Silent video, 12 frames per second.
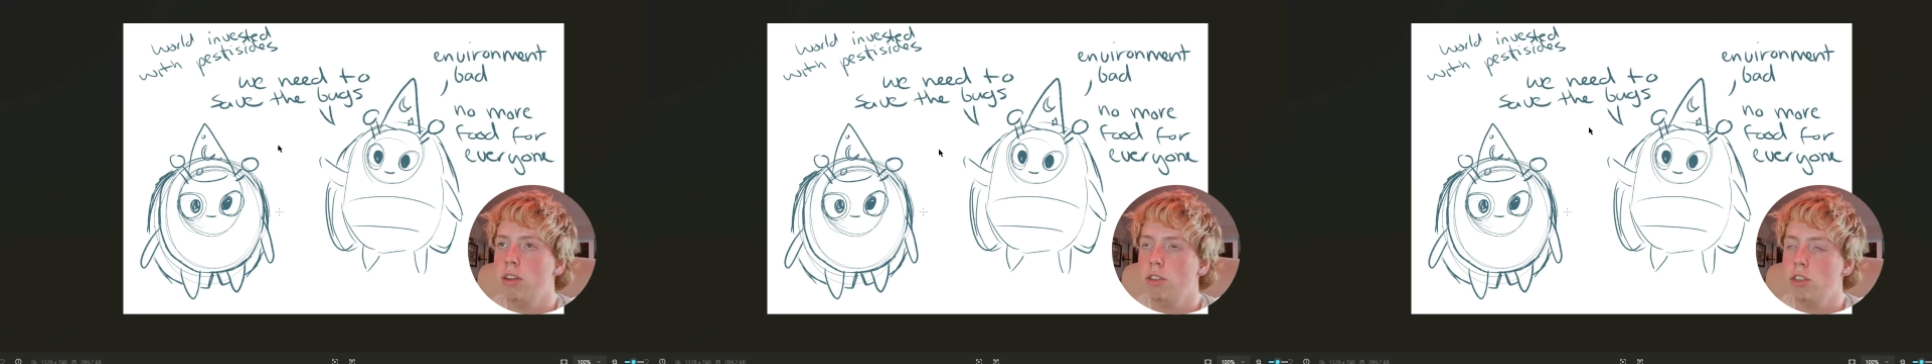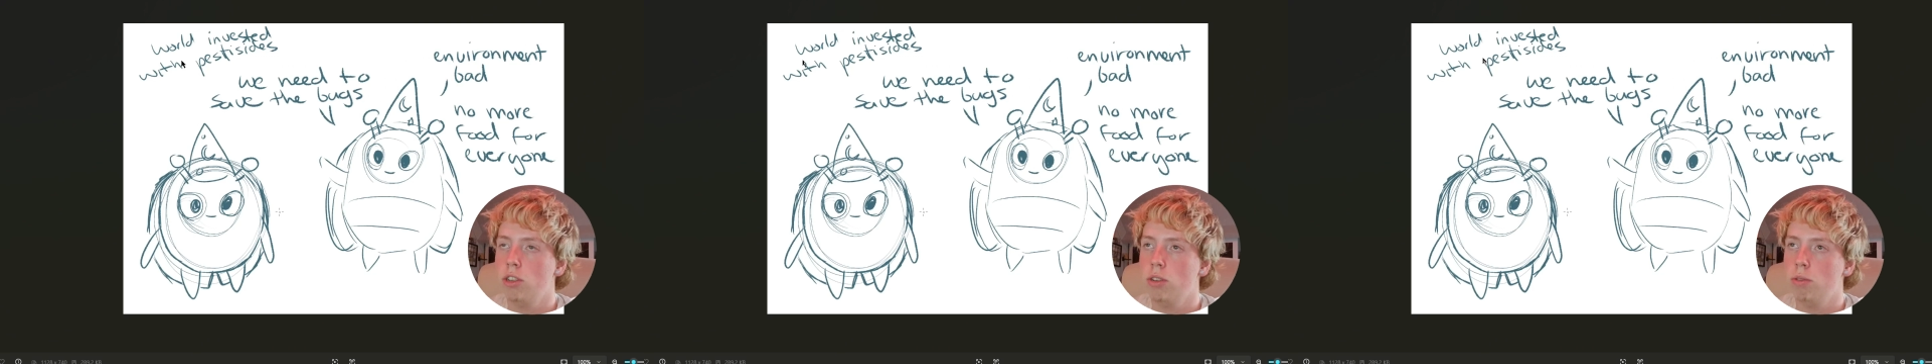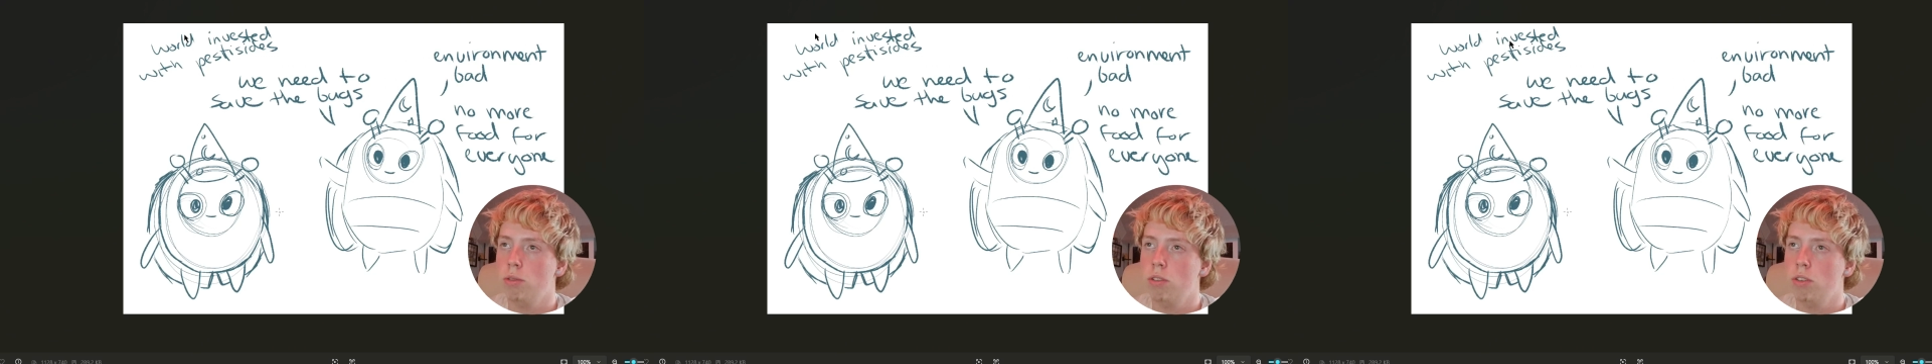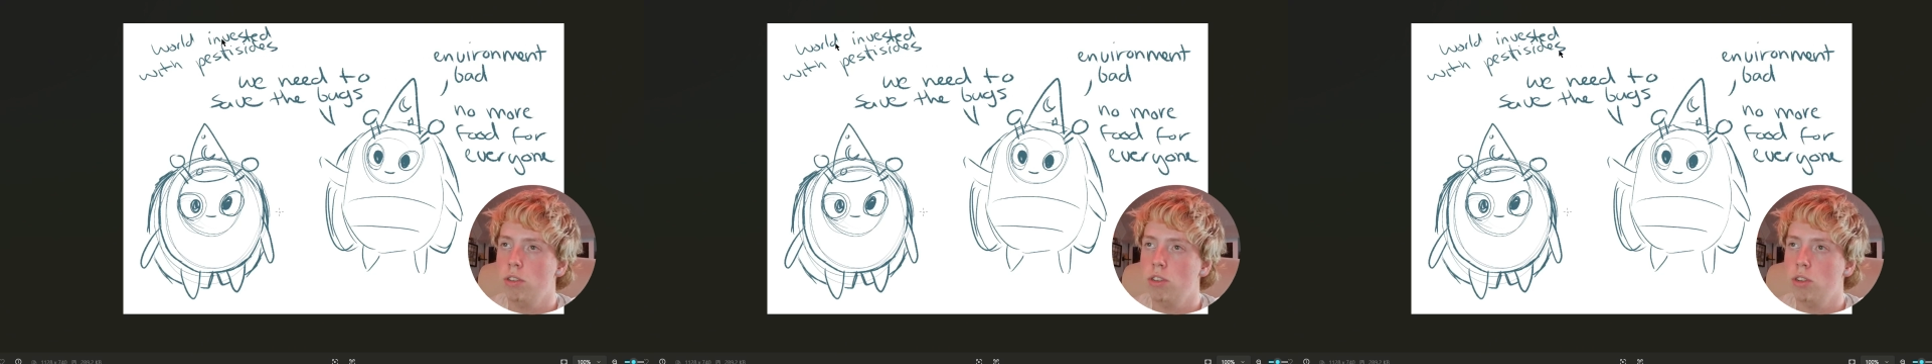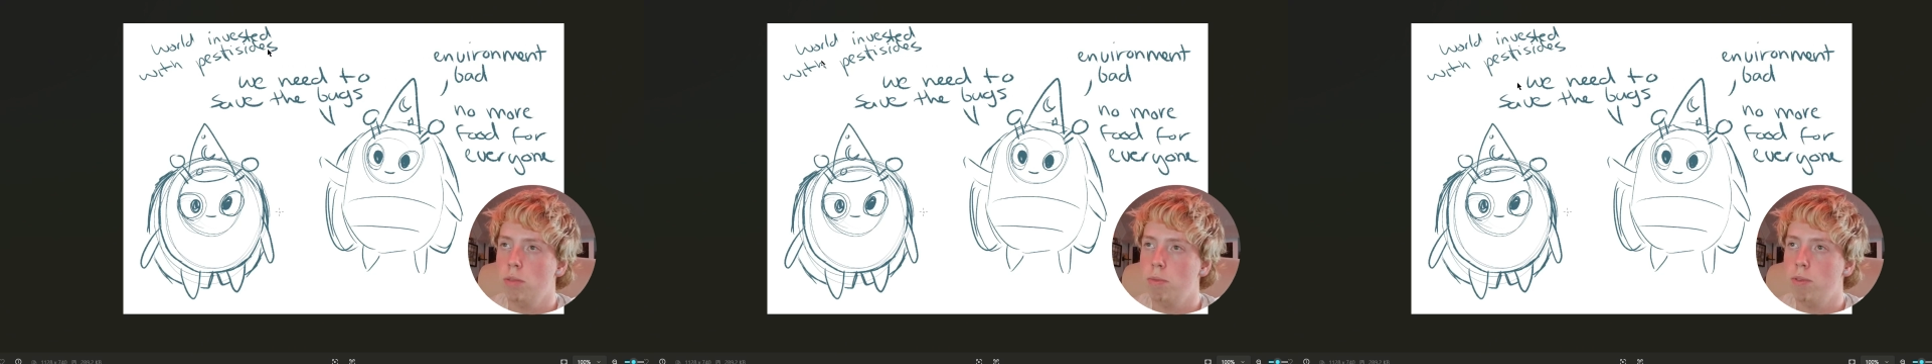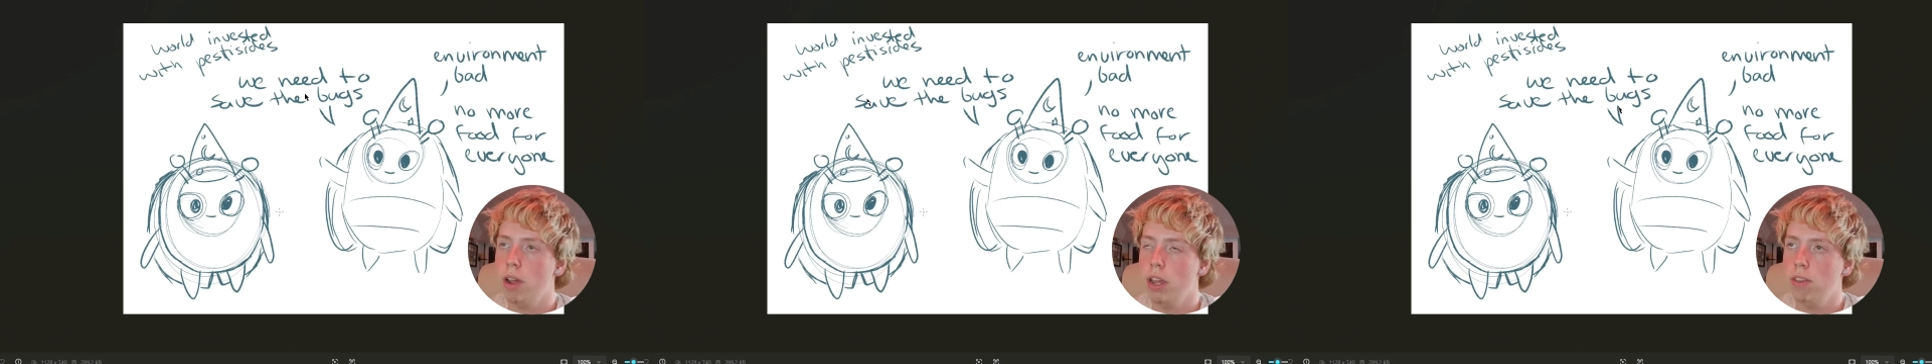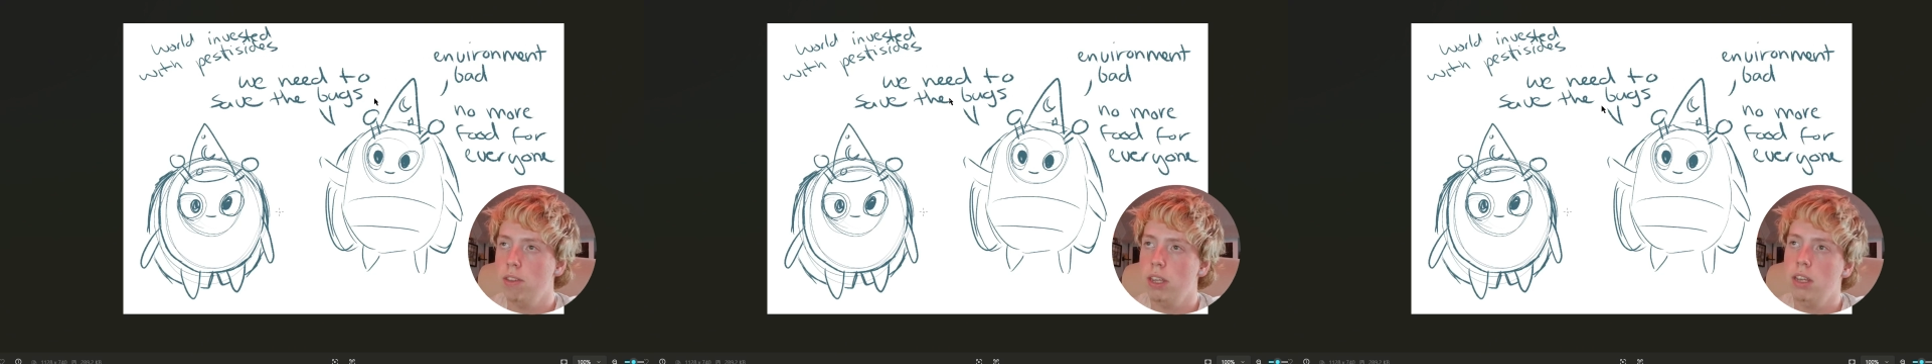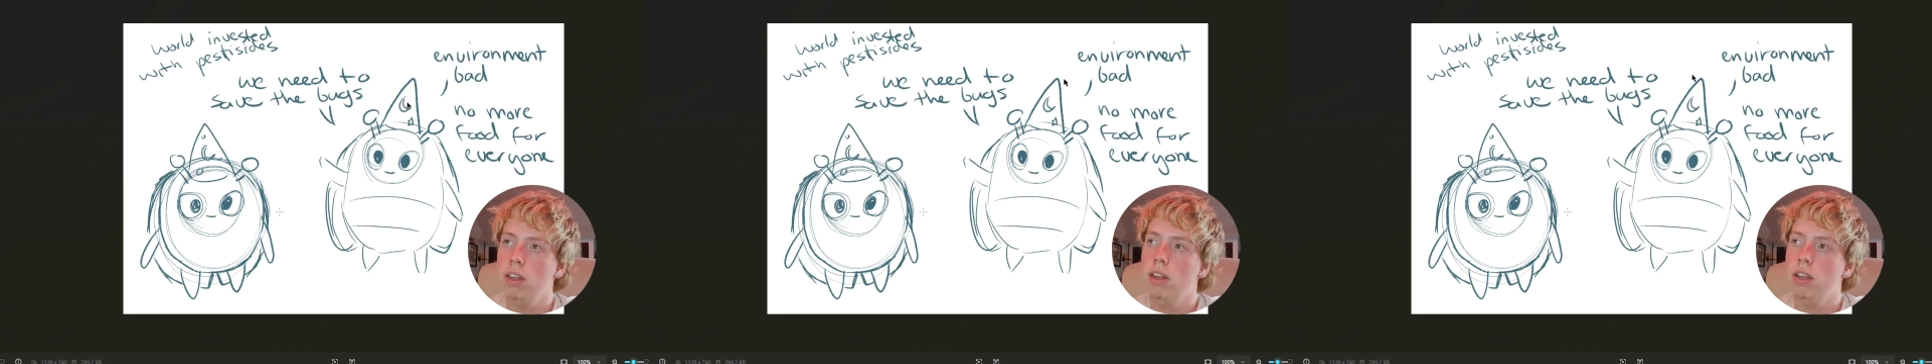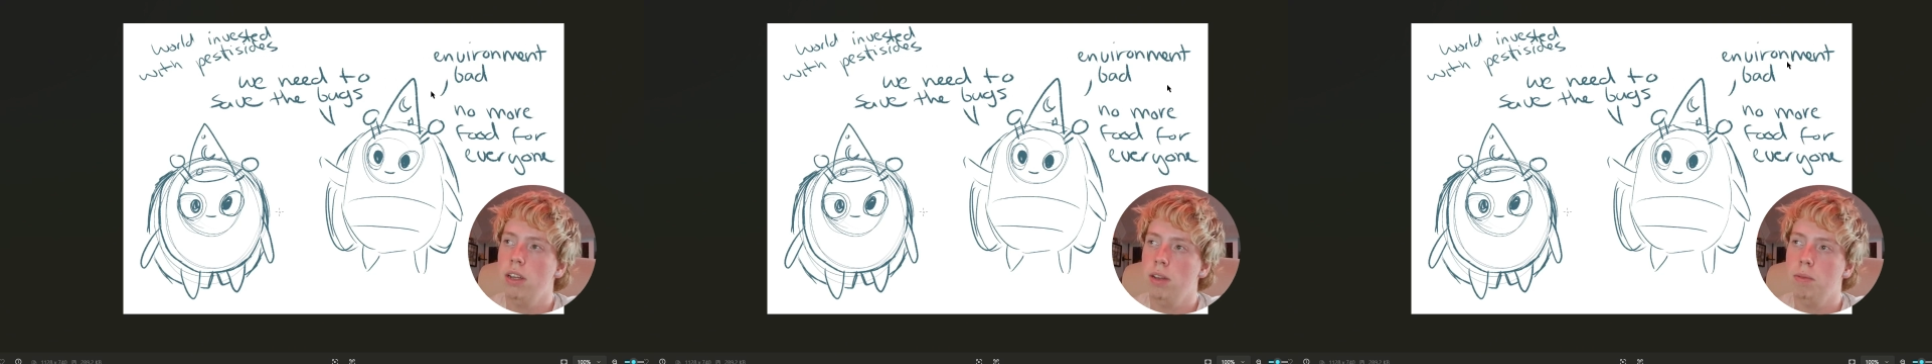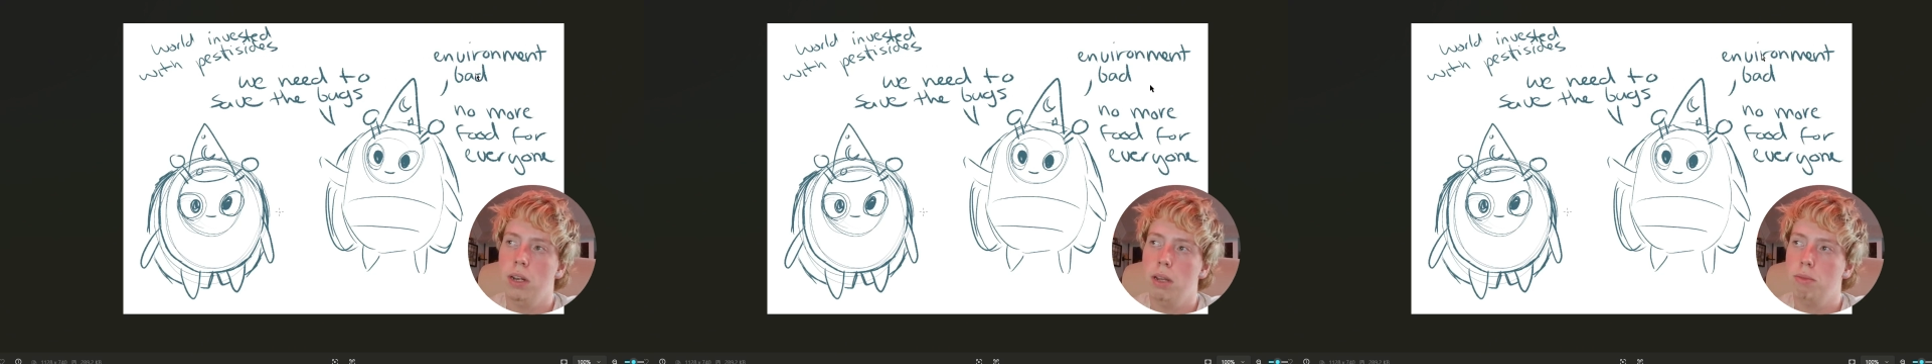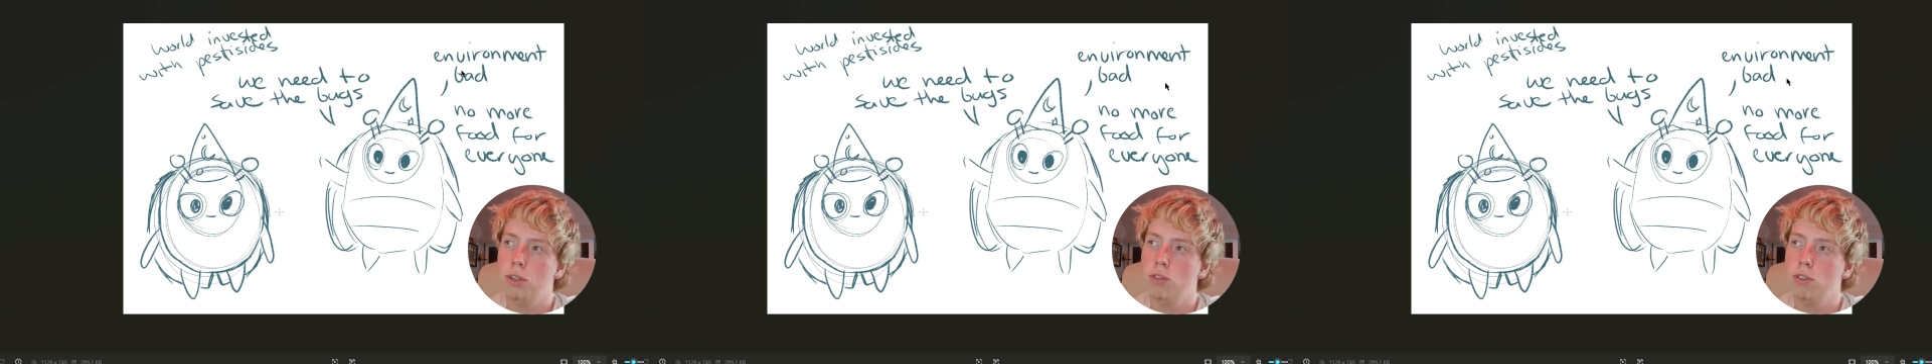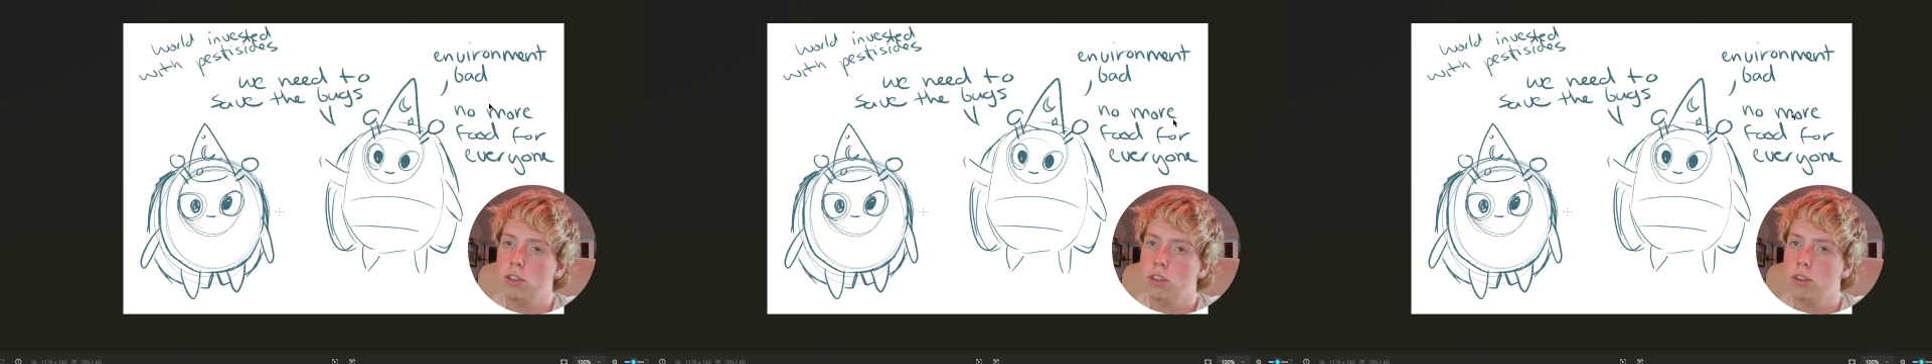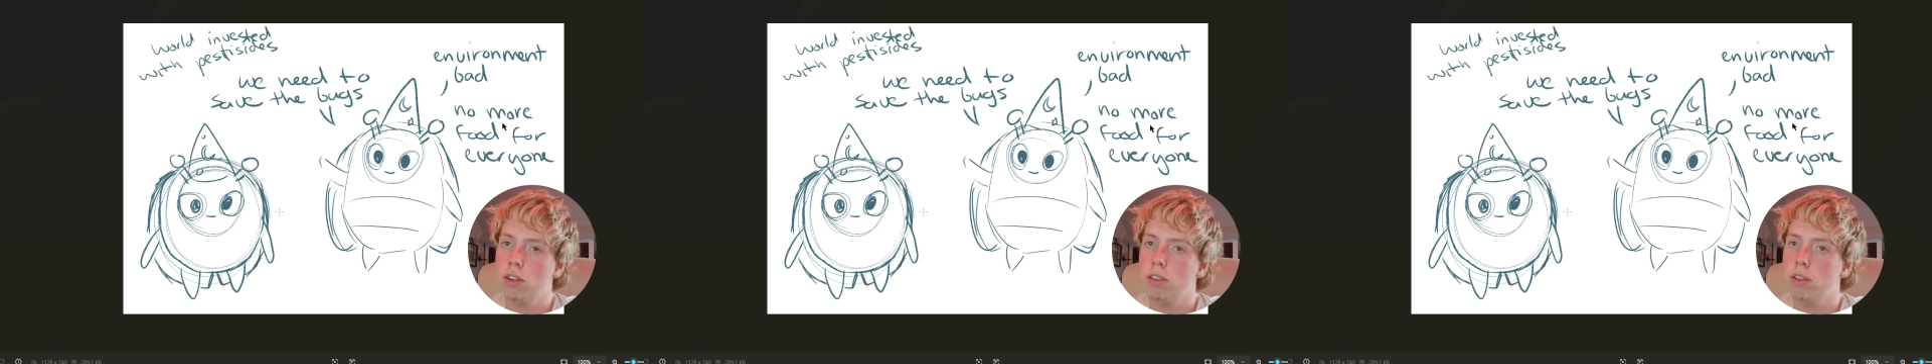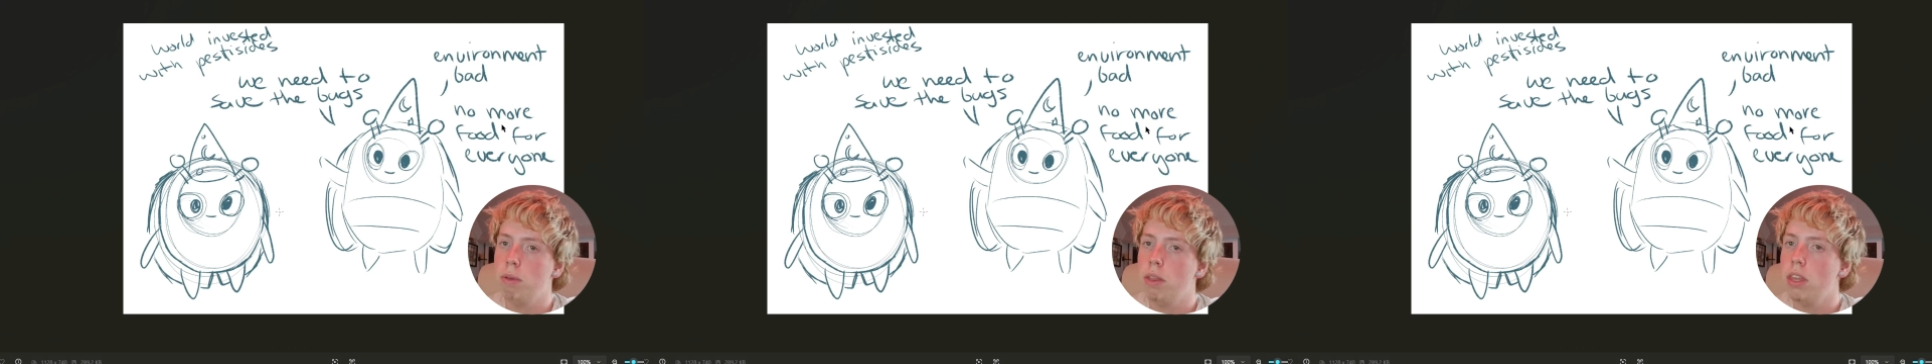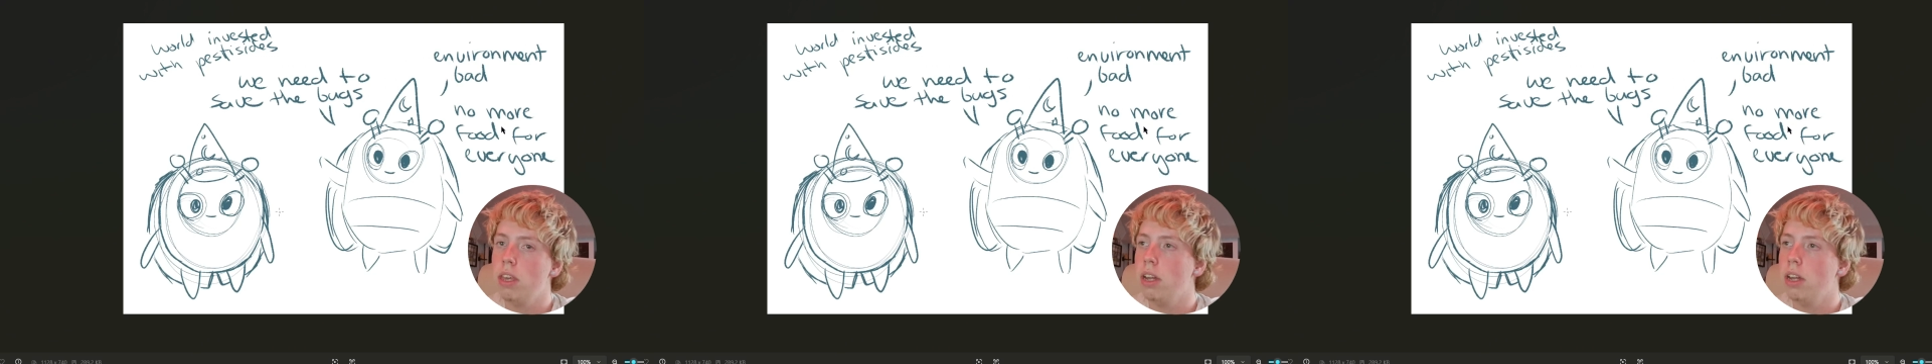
also some writing when I was first starting with the